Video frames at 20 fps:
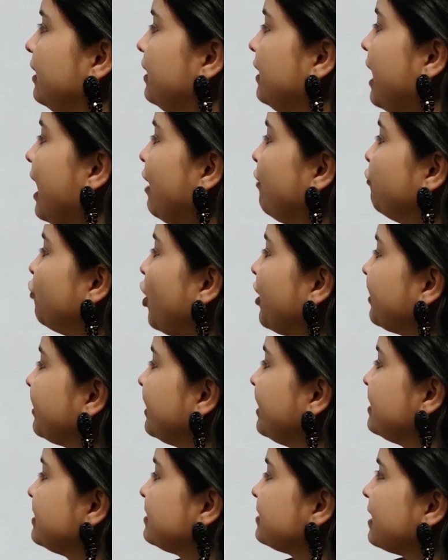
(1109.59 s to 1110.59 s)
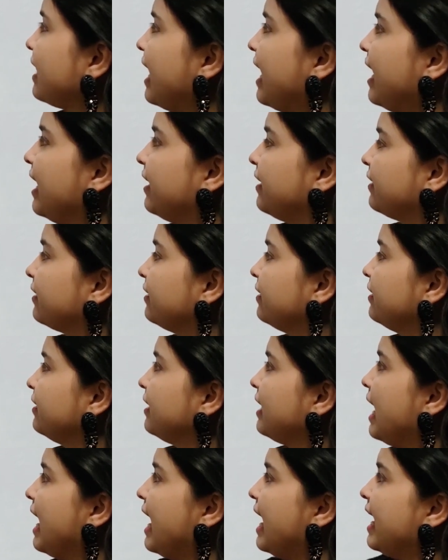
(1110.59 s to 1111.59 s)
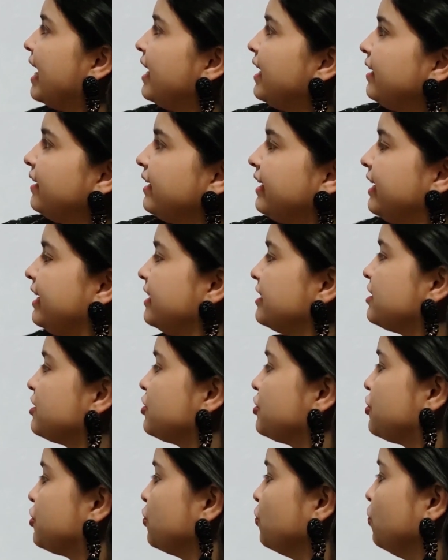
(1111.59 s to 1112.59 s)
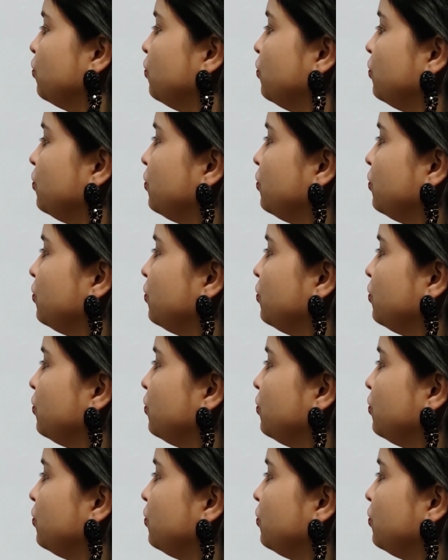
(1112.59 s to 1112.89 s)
Now, what is r? R is 2.